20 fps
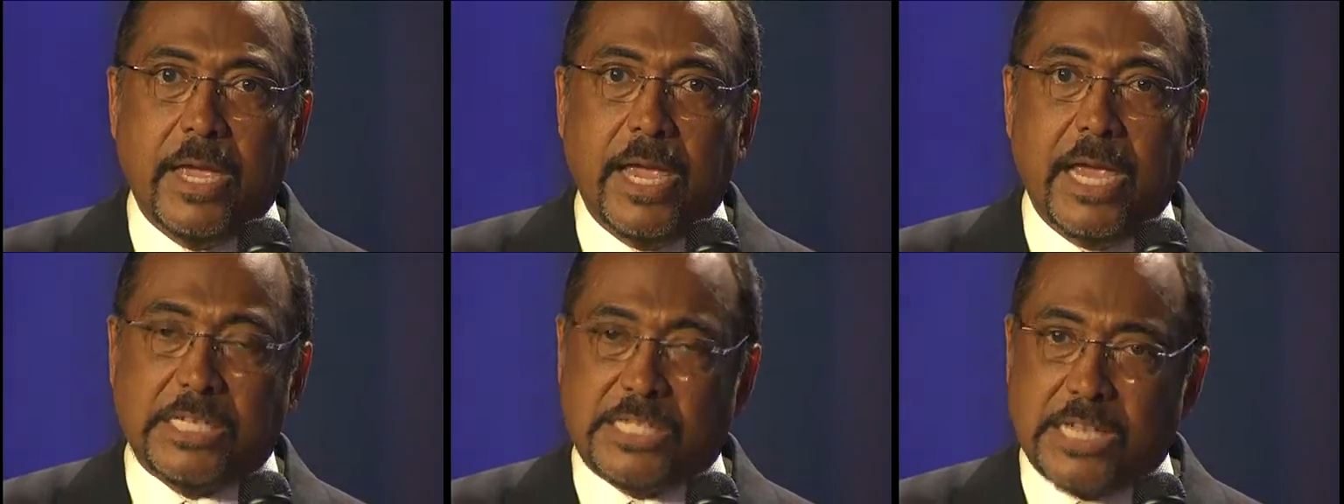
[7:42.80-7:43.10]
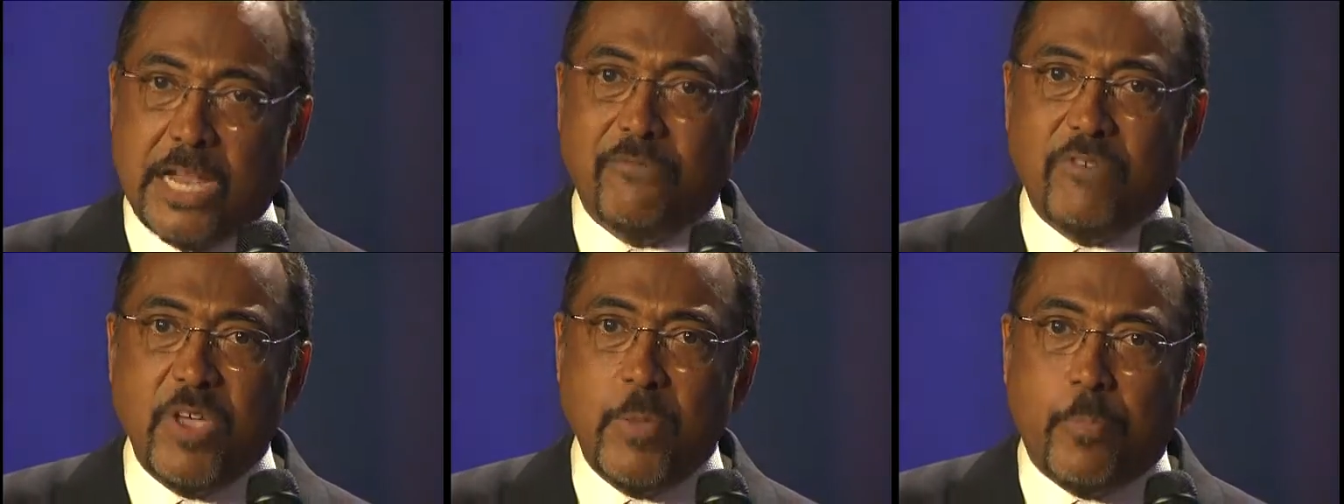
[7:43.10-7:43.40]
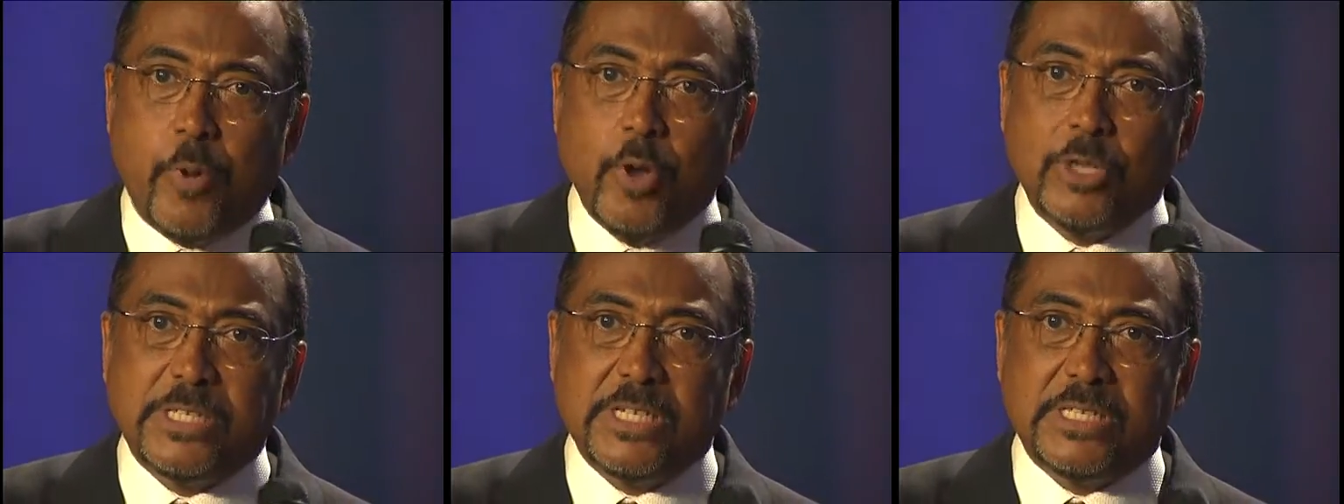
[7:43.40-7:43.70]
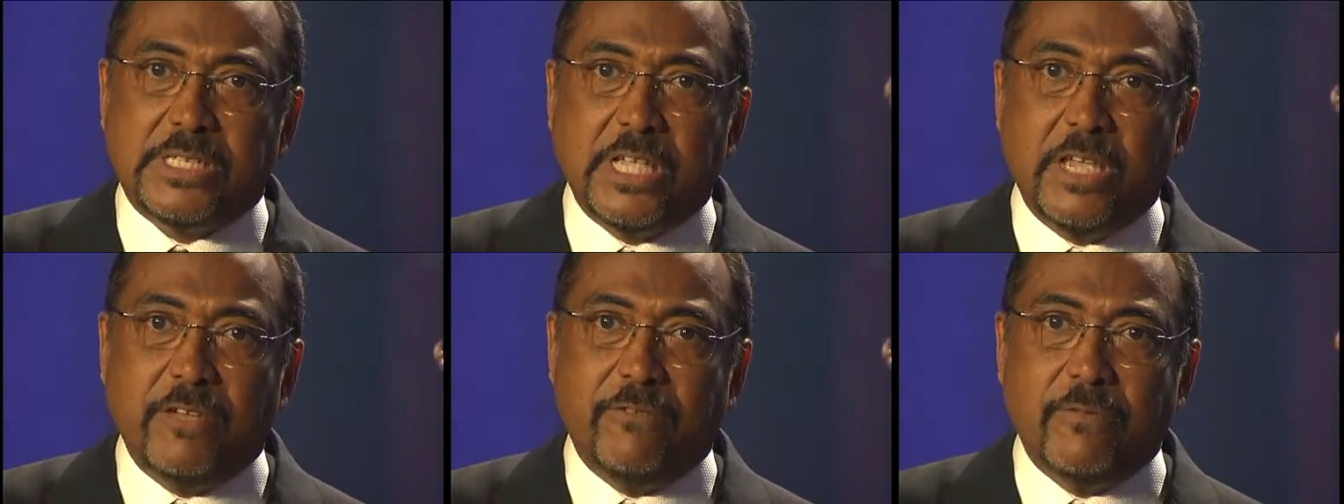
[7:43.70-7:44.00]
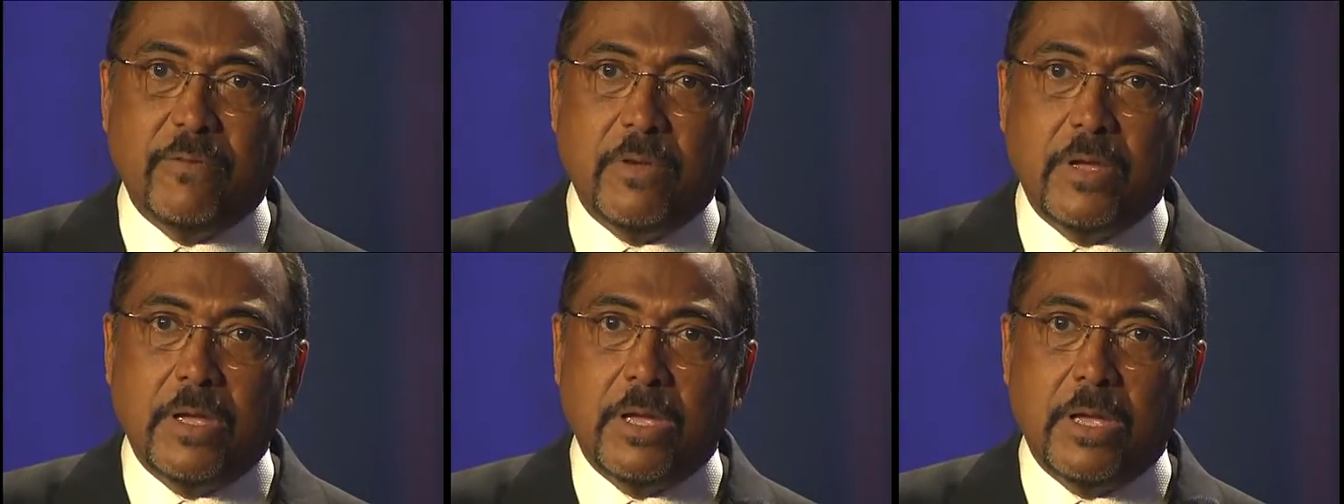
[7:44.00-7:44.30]
HIV positive,
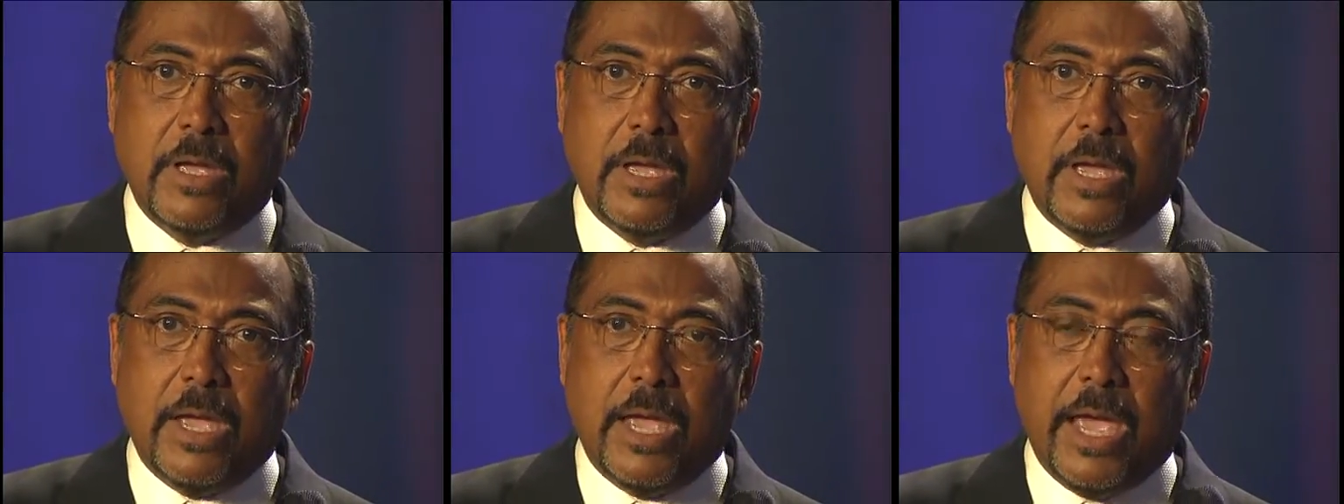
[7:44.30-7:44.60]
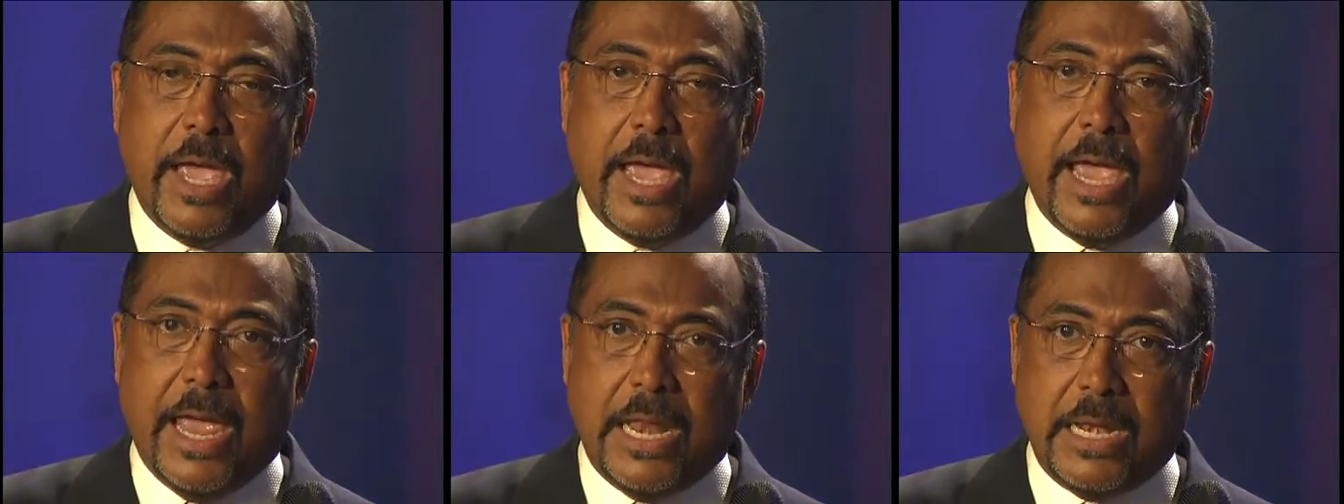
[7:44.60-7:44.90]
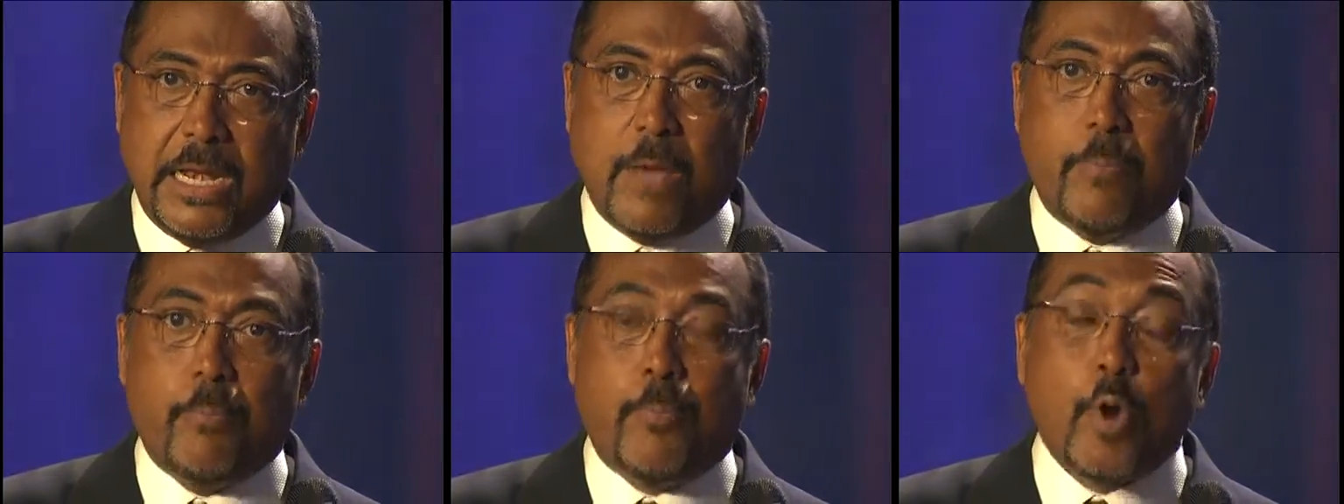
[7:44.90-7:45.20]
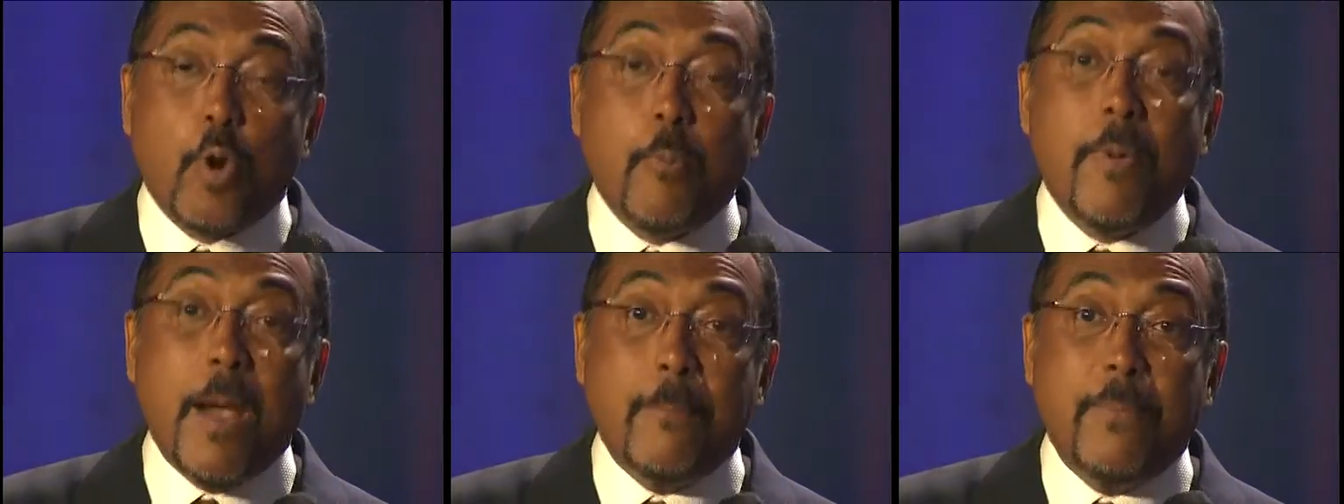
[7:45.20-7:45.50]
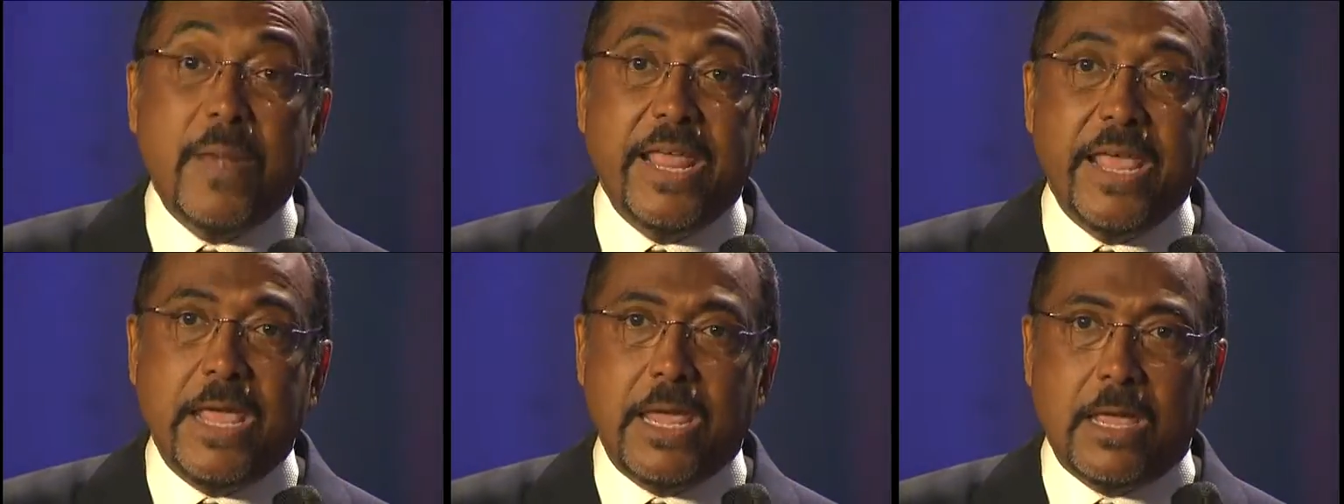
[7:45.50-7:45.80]
and
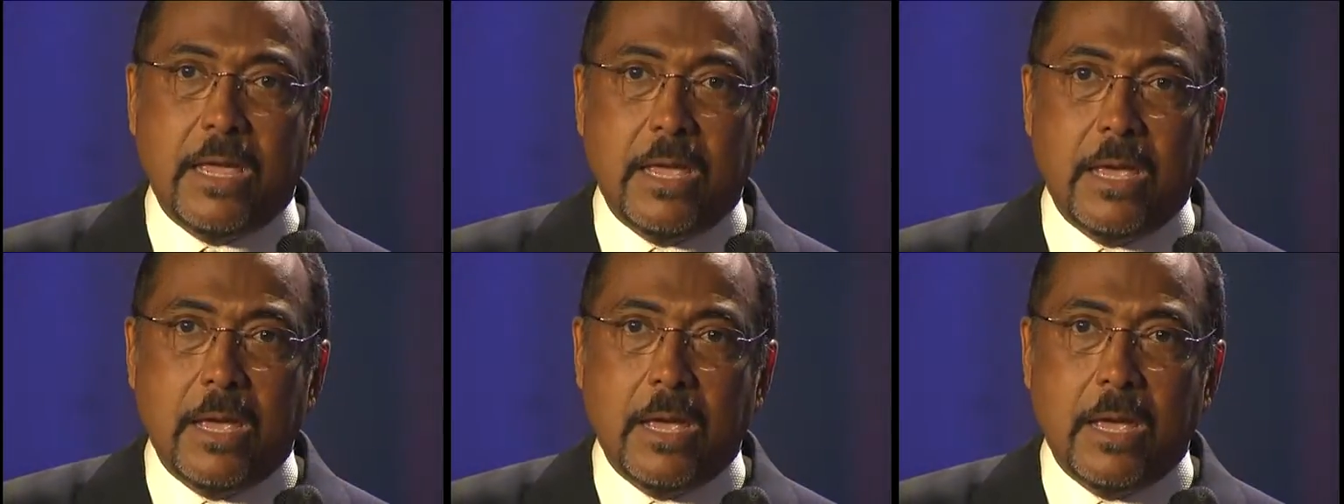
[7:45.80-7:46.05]
probably